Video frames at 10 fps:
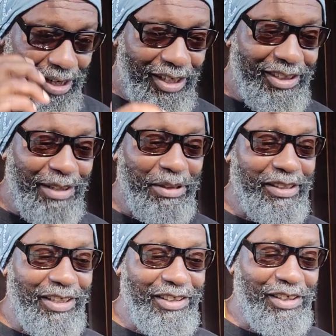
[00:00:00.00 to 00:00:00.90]
A lot of times I
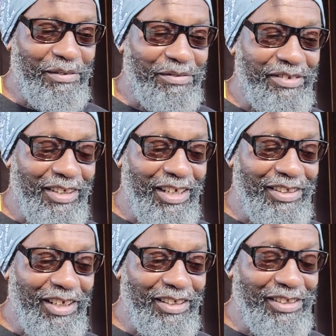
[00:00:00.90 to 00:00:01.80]
say so,
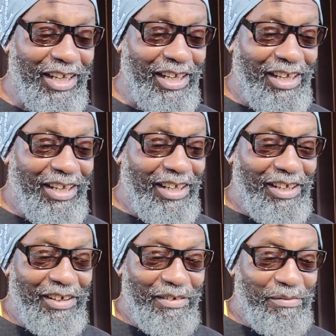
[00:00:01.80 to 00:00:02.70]
and then it's like
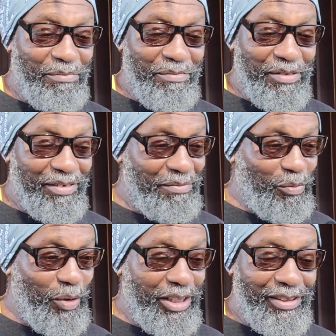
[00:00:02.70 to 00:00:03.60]

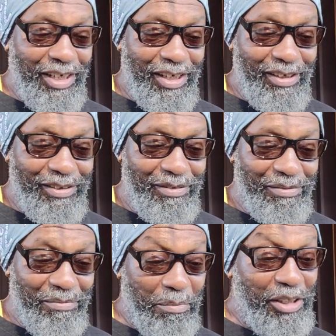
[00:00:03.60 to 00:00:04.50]
weeks later,
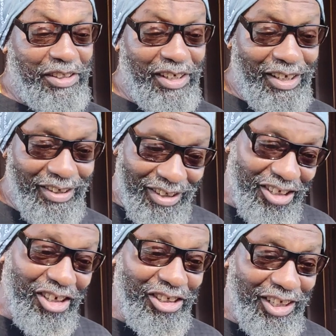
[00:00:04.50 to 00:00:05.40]
months later,
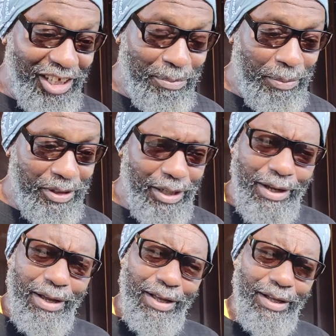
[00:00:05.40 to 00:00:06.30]
years later, people say,
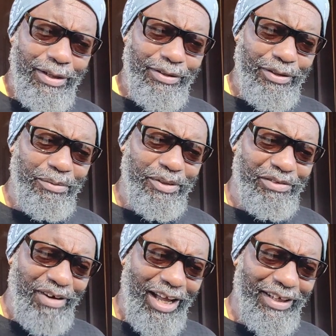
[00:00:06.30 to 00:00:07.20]
"Hey, you
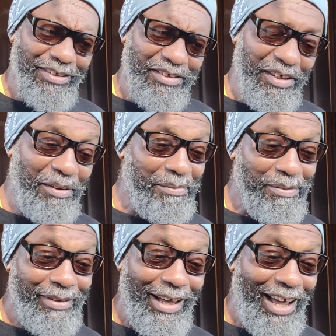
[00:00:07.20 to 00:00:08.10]
was right." You know,
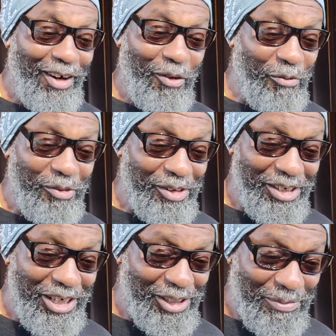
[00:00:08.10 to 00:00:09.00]
I don't
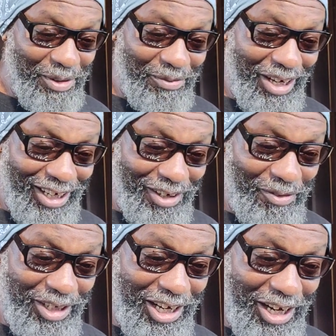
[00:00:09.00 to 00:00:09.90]
need to be right. I
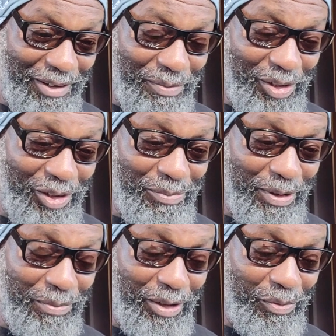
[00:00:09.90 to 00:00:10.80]
don't care because,
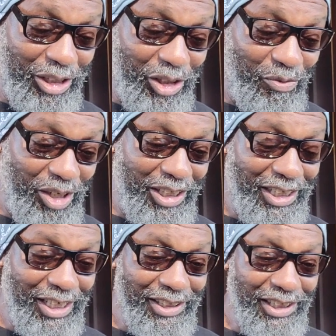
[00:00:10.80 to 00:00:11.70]
but but what you're really
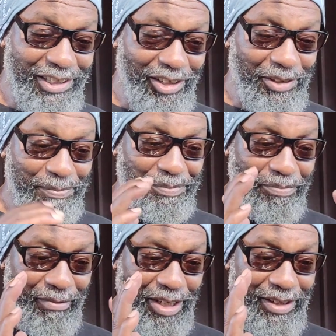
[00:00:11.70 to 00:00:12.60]
saying is this: look, like,
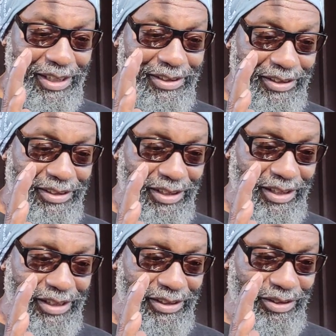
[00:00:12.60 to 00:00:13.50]
like this.
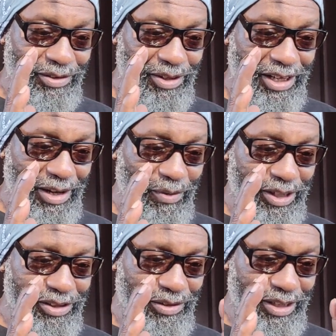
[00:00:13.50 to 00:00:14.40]
Okay, you're in that
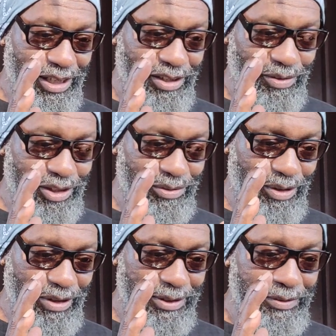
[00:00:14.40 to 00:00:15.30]
way, so I got to go this
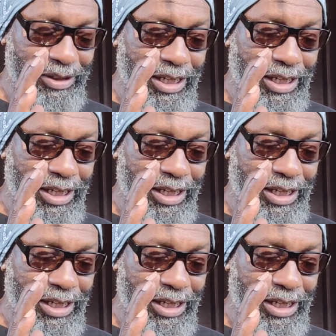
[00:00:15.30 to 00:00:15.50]
way, right?